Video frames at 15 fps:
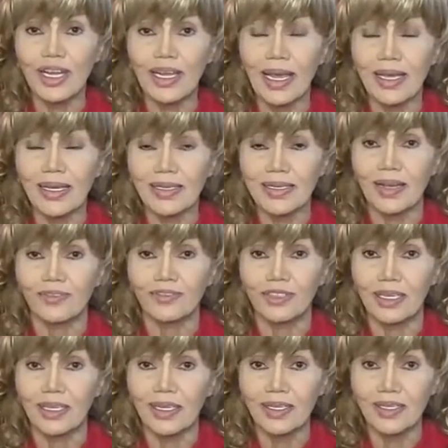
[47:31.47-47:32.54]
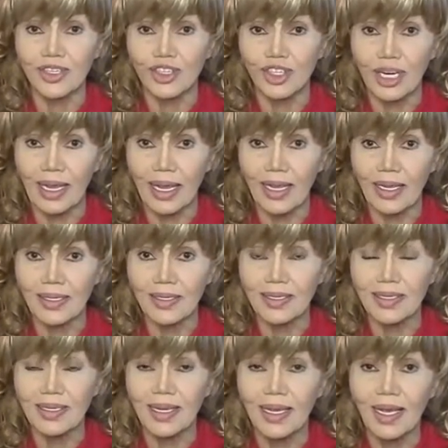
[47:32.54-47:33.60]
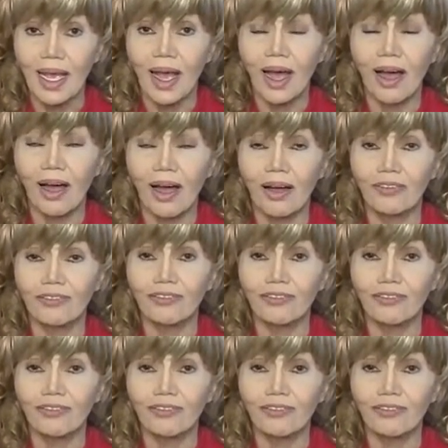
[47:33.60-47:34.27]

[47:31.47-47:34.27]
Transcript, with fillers: case after history case of